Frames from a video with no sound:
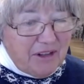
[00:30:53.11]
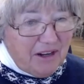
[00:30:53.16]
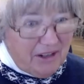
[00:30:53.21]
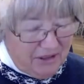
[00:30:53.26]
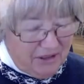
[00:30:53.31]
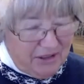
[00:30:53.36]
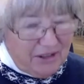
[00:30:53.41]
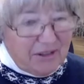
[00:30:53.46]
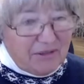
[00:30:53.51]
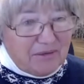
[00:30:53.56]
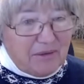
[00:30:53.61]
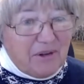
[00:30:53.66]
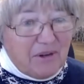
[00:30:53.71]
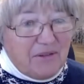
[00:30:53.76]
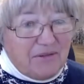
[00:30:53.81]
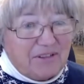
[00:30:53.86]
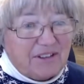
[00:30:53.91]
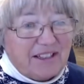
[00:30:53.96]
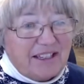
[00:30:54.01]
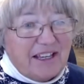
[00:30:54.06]
our
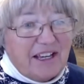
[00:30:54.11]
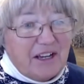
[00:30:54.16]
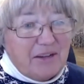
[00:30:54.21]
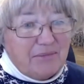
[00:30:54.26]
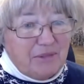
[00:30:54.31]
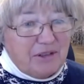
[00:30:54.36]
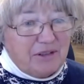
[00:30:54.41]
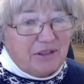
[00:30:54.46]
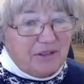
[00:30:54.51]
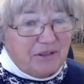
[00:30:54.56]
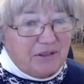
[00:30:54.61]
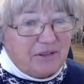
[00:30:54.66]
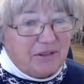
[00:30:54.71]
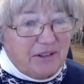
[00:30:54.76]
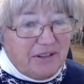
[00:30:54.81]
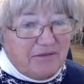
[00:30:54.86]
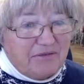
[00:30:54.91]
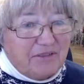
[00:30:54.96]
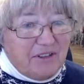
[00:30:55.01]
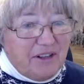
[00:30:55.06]
Dunrovin cabin near
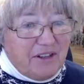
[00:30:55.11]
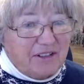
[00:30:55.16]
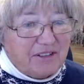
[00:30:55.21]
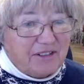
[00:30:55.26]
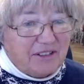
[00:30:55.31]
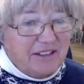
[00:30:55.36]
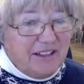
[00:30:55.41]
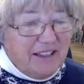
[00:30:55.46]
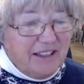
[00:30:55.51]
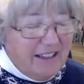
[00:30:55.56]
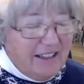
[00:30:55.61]
Great Falls.